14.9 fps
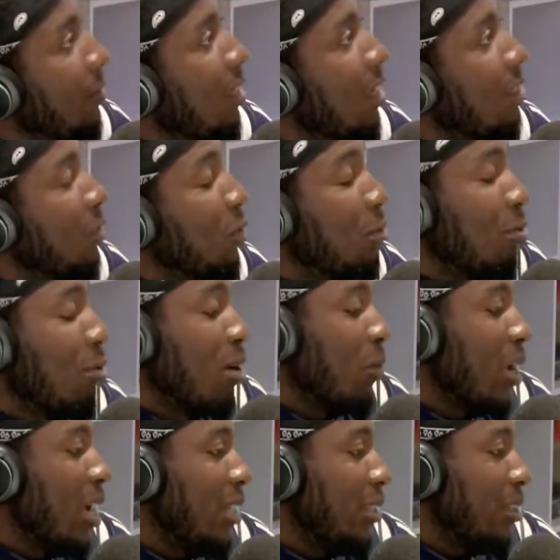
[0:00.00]
at some point
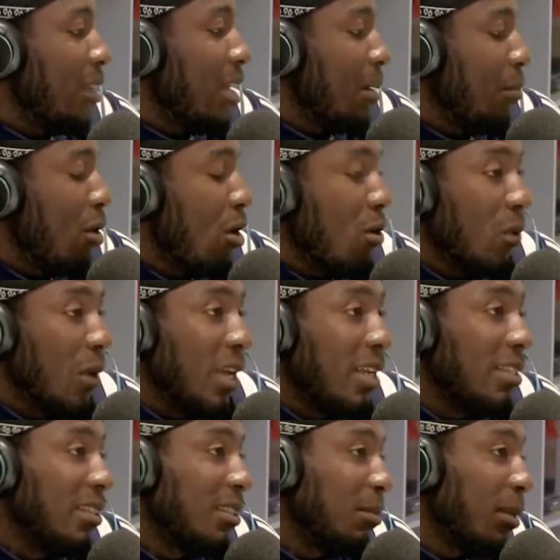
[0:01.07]
we had to like part
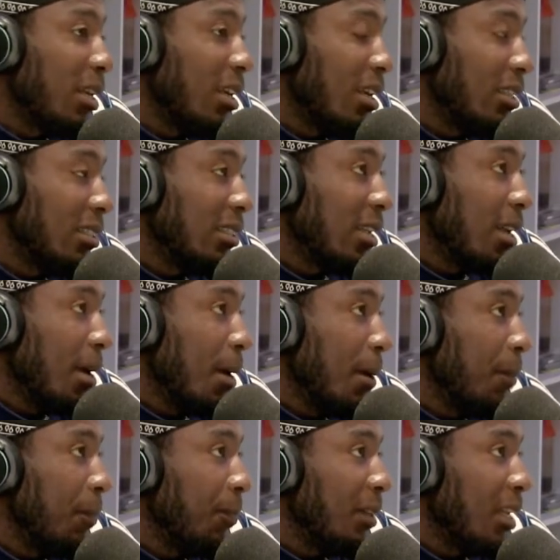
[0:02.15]
ways okay. because
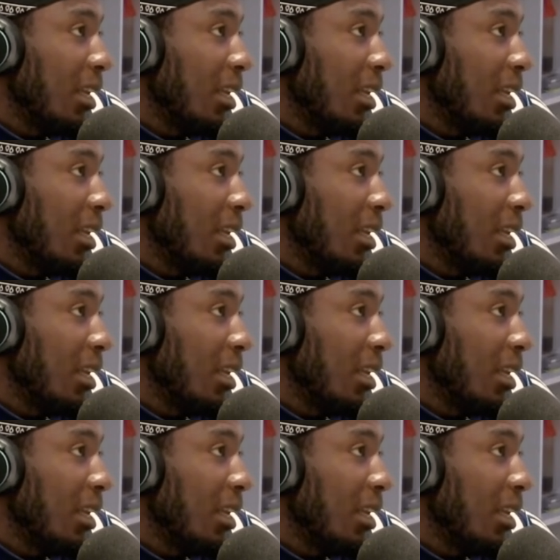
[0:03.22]
um,